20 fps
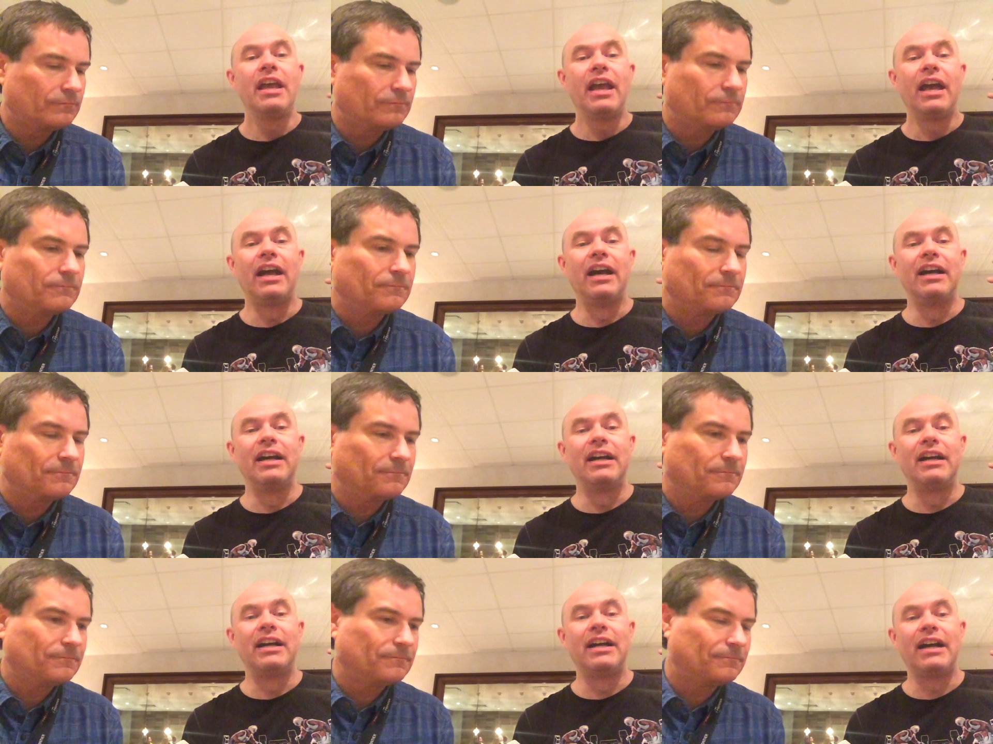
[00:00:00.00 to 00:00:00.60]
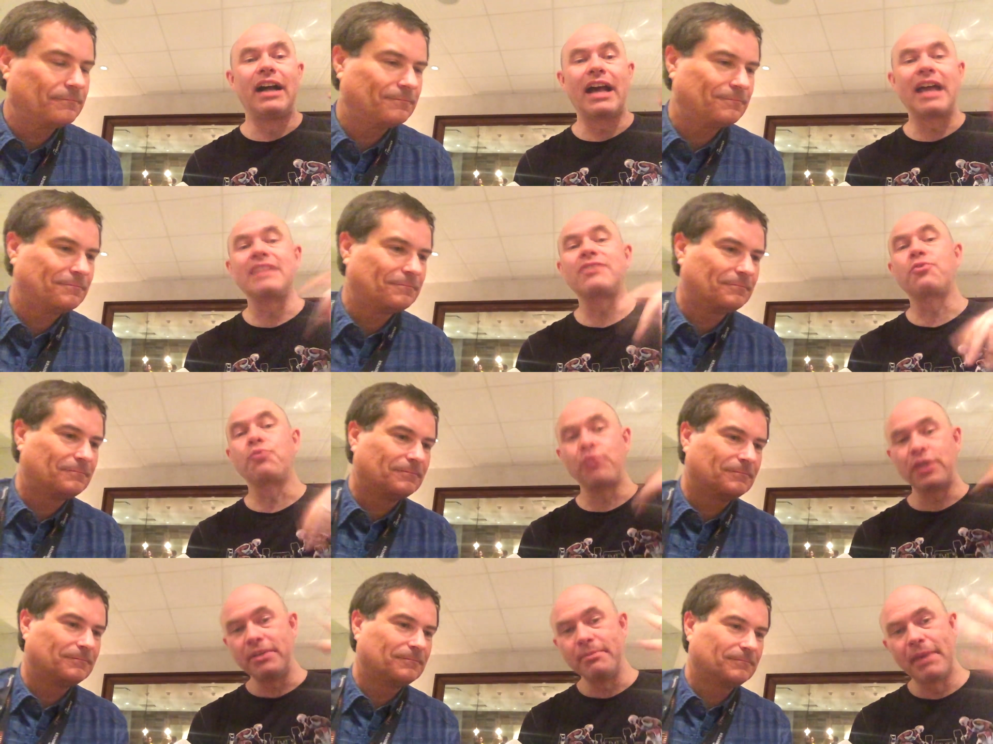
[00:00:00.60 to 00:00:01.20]
Speaker 1: uh, has
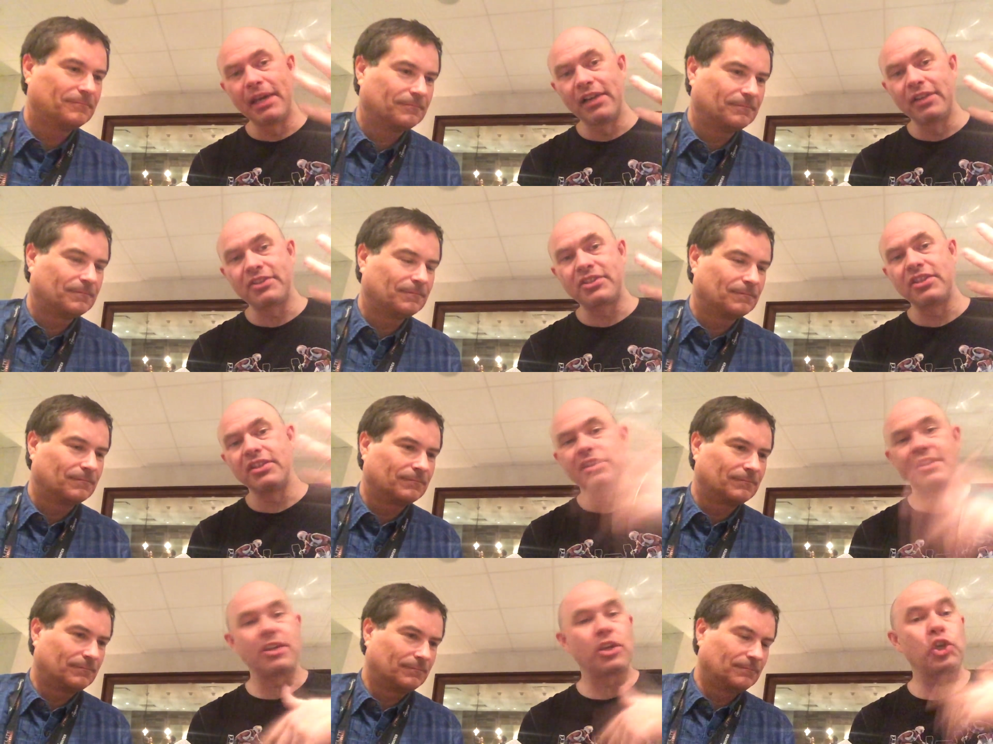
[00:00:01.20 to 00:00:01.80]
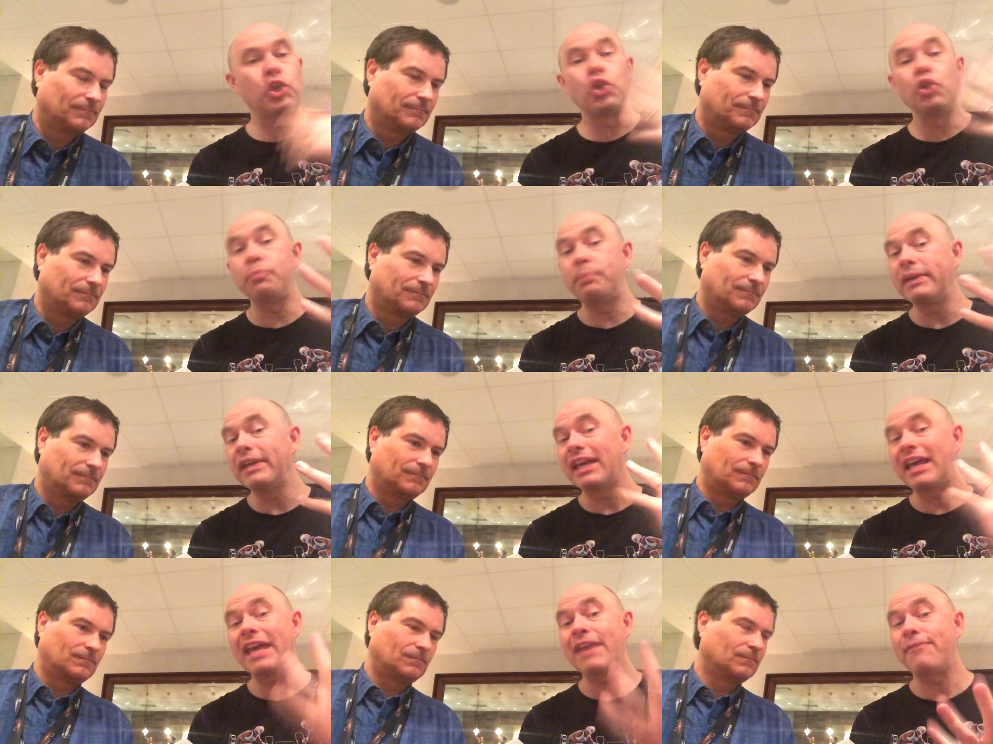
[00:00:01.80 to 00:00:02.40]
remelted. It could be a
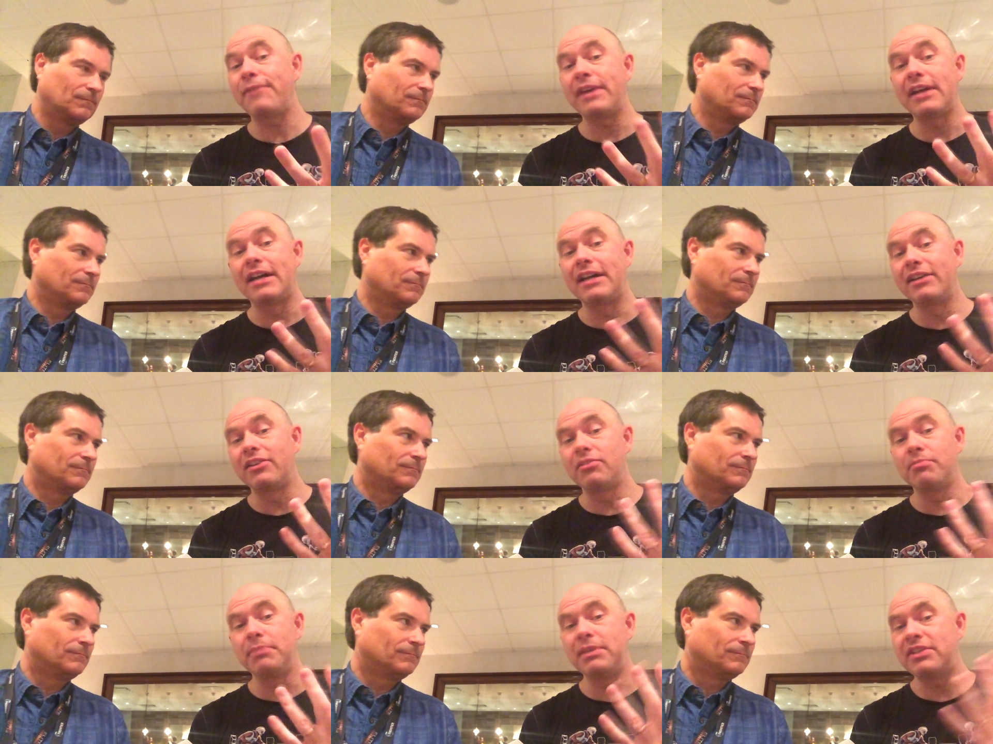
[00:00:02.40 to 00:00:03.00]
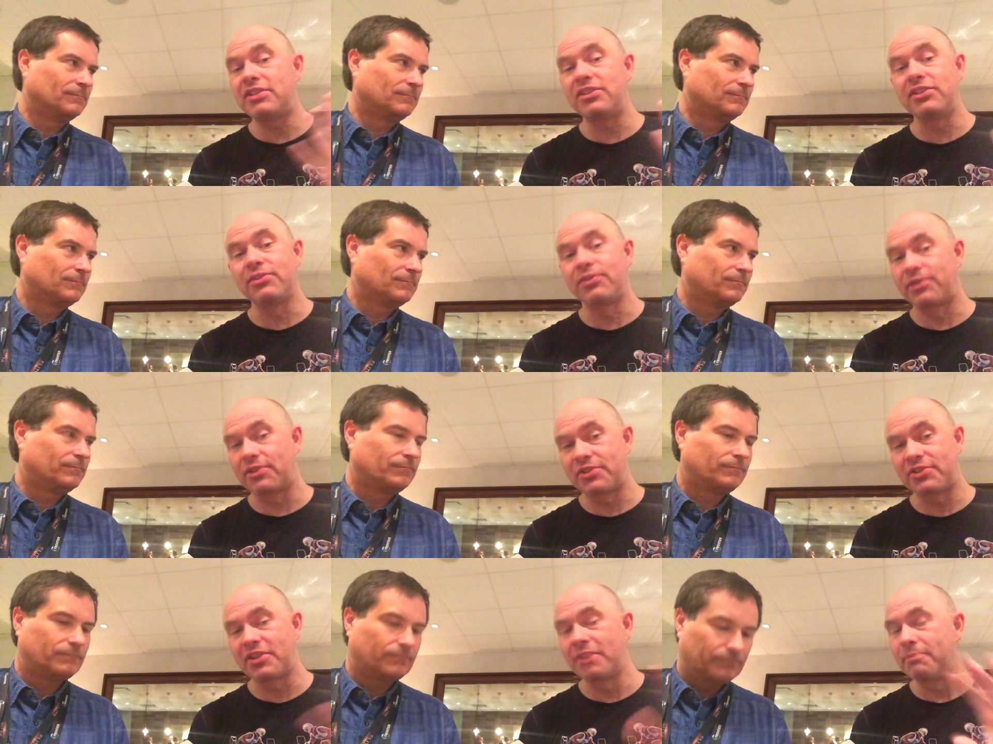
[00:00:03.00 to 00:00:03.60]
heavy iron meteor or
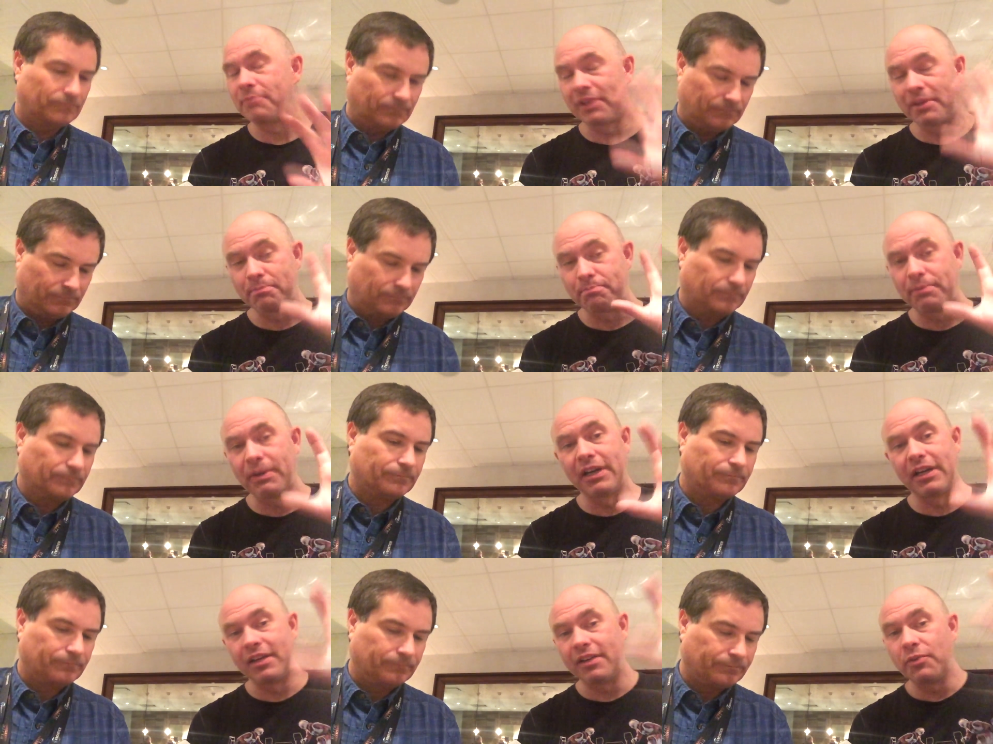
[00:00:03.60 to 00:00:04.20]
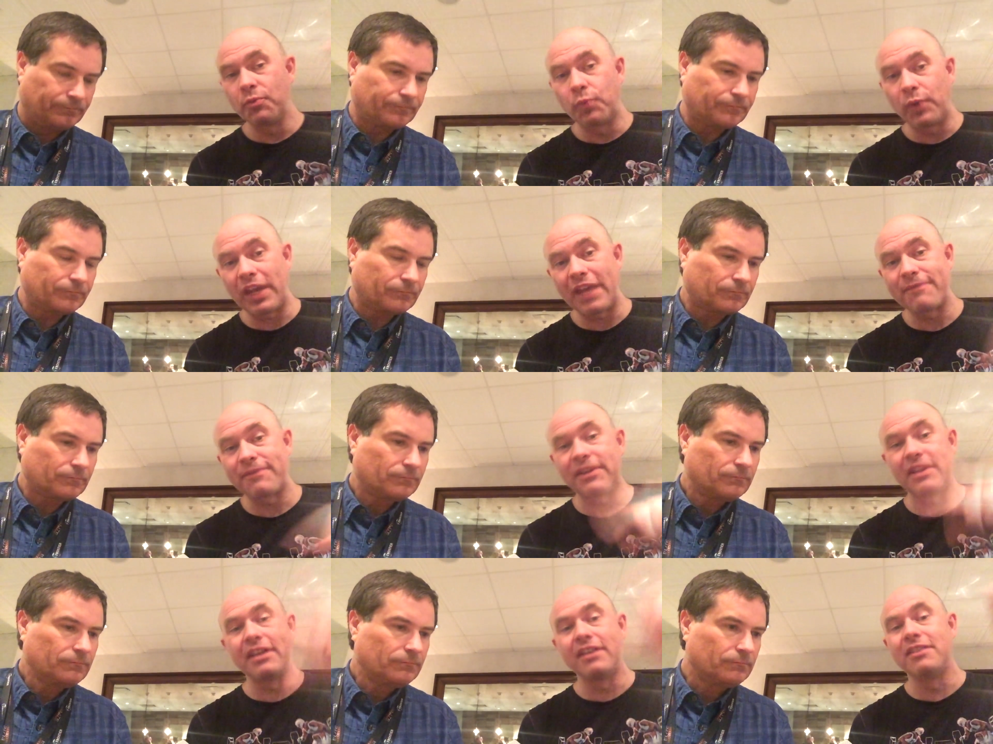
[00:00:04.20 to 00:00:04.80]
something, but we have
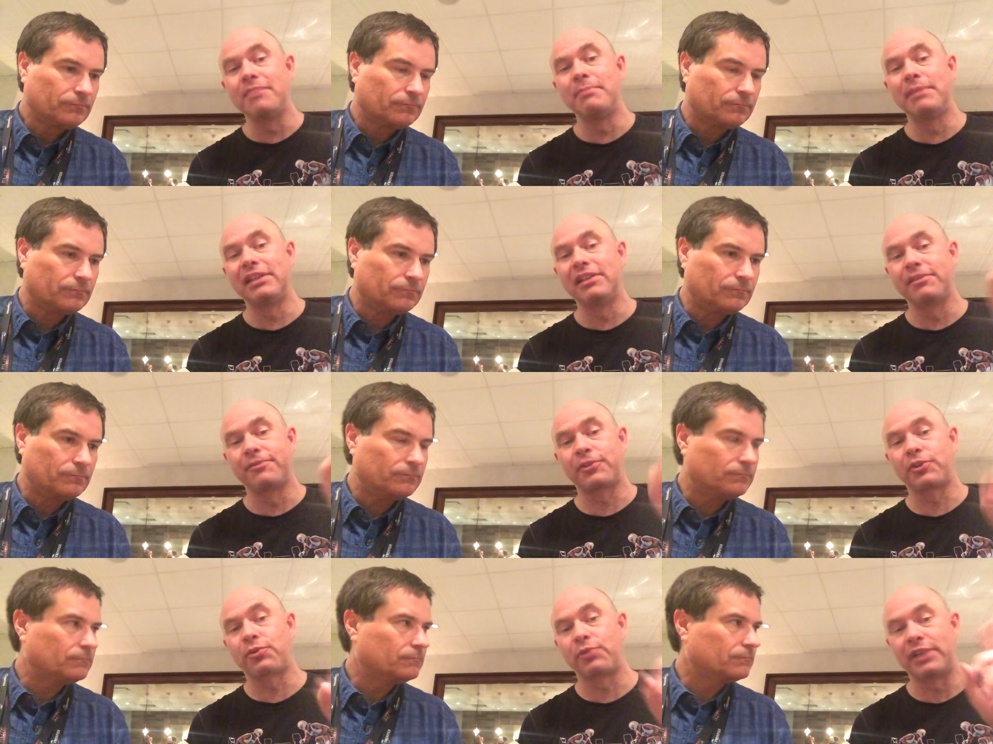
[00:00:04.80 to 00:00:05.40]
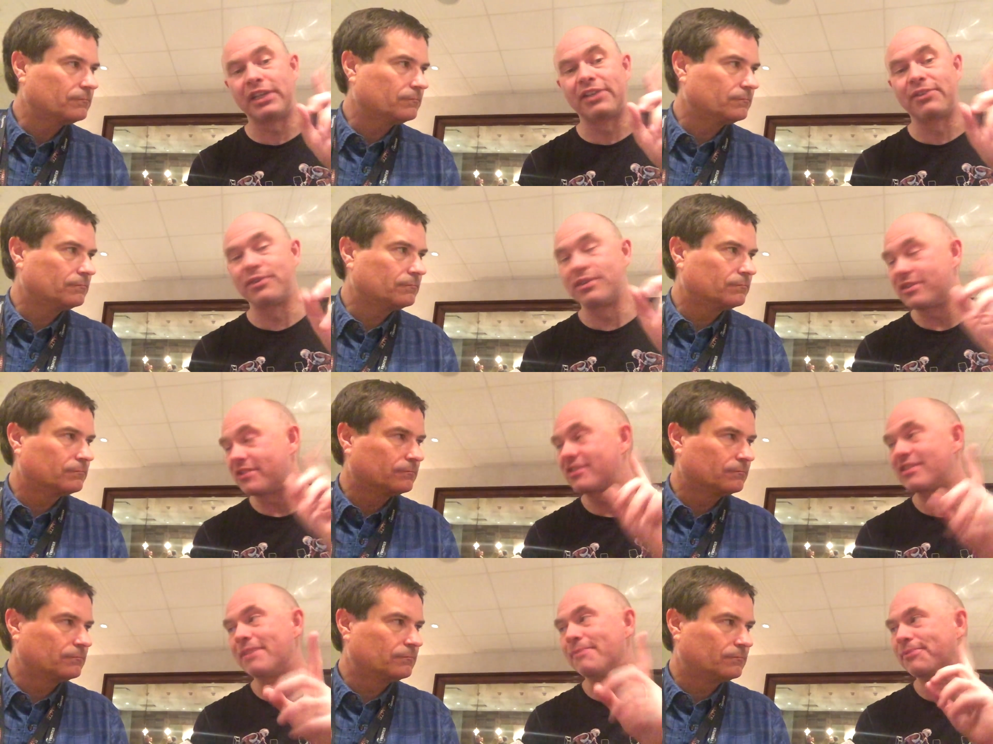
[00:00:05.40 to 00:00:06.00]
it in the middle of a crater. It's
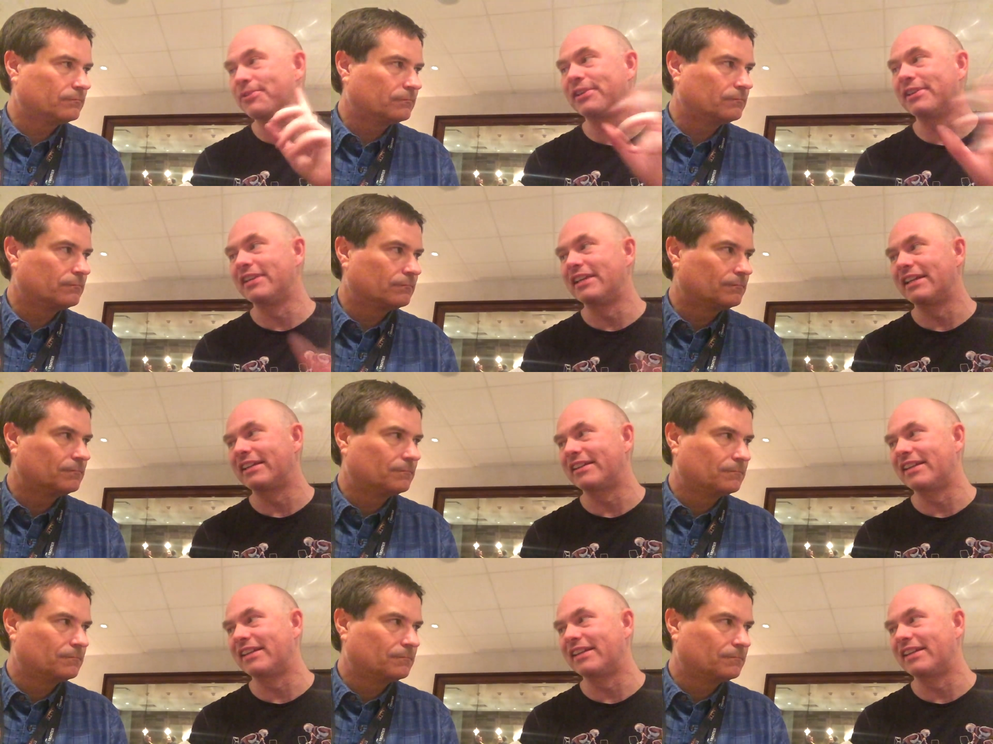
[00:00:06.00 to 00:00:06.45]
something like